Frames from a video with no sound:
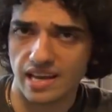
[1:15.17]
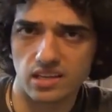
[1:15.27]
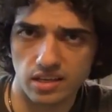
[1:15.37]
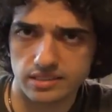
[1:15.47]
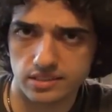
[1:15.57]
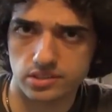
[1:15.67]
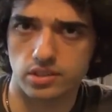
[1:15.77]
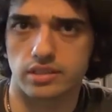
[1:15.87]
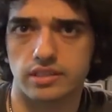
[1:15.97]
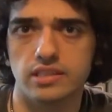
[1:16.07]
analyze the
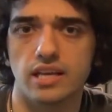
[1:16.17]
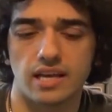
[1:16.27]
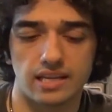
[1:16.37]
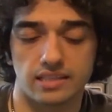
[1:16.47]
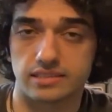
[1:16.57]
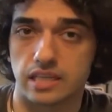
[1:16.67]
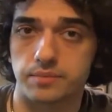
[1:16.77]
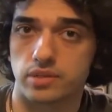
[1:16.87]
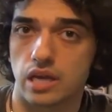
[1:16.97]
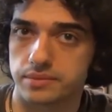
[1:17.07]
circuit and at the
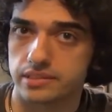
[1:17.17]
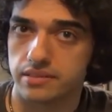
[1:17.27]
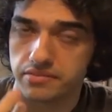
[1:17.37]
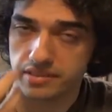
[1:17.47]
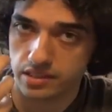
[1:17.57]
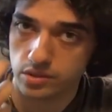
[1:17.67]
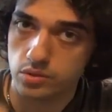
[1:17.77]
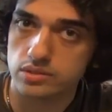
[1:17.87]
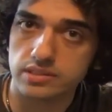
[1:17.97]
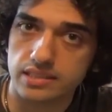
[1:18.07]
same time see if we can
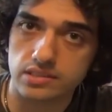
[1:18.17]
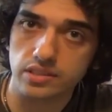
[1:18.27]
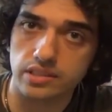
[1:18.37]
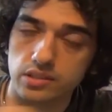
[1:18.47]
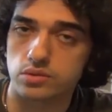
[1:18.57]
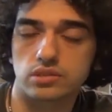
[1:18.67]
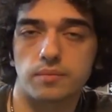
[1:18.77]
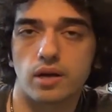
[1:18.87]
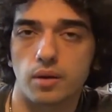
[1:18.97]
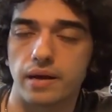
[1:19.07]
use that circuit to
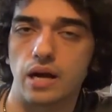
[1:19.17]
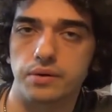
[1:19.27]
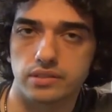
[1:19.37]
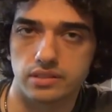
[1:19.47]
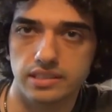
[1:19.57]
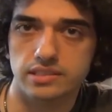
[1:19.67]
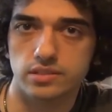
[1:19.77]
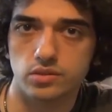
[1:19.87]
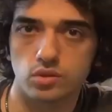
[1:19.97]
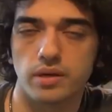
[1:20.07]
somehow power the
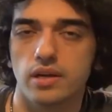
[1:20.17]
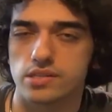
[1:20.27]
Nixie tube.